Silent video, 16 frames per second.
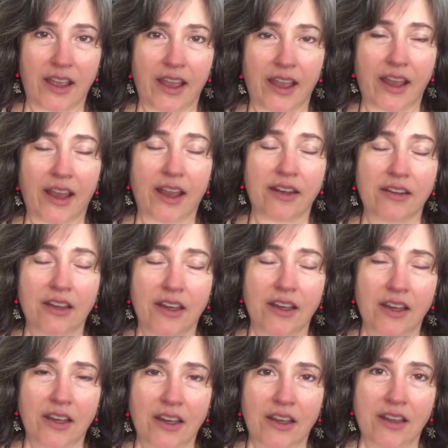And
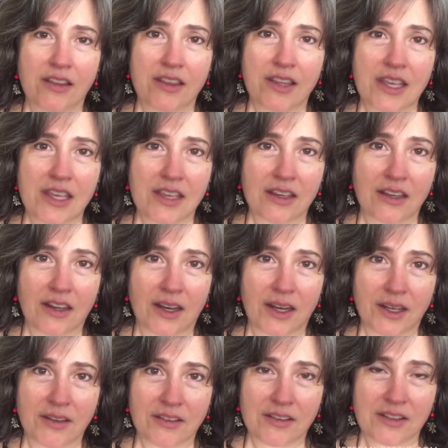
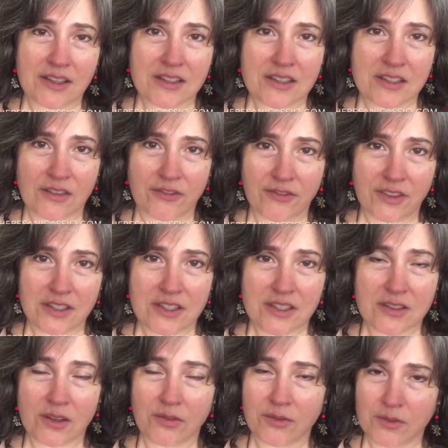this
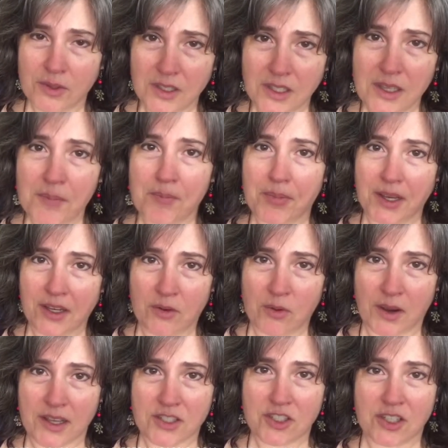is a really big
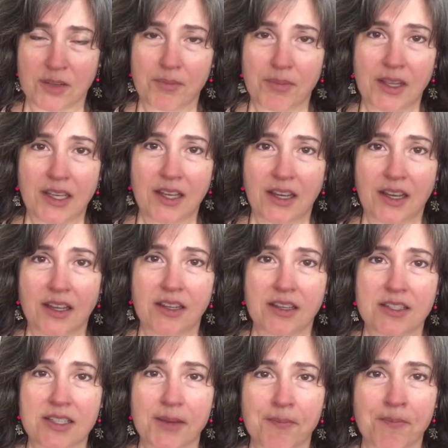question
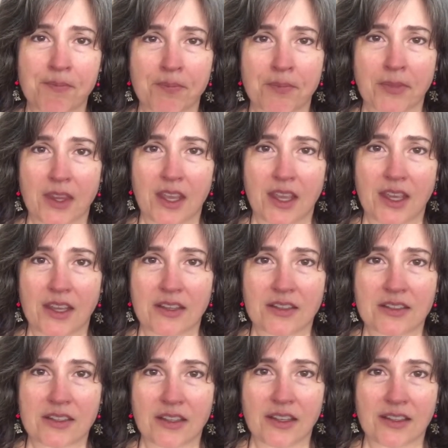because
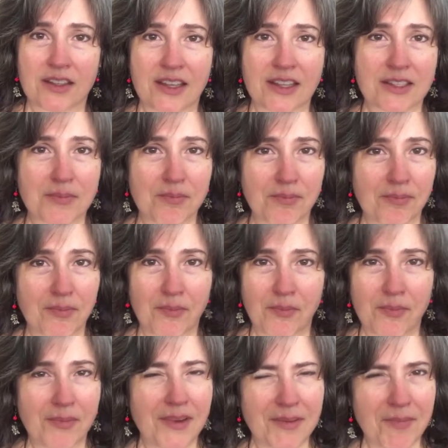it's
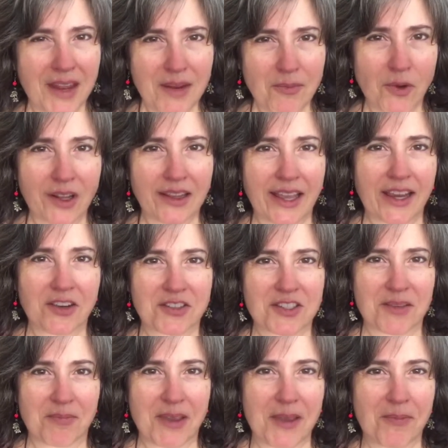many more layers
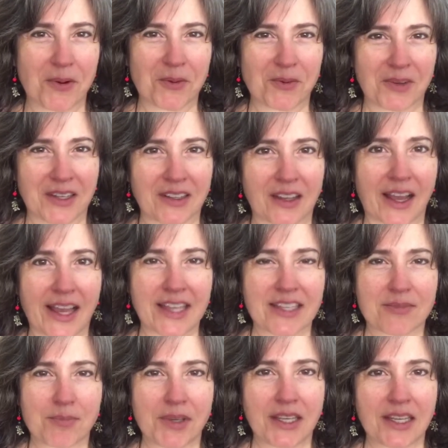than people
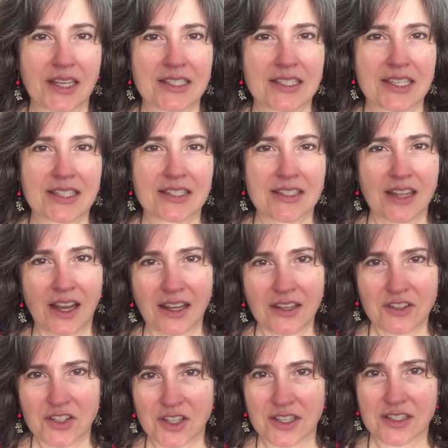realize, because it's
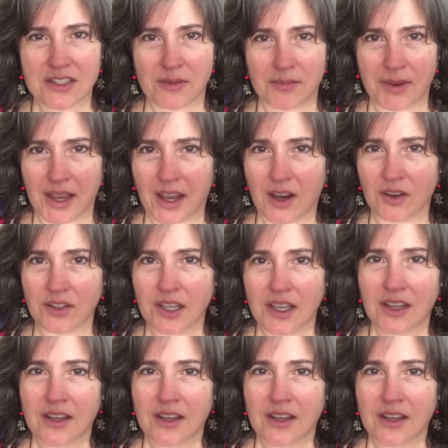not just about.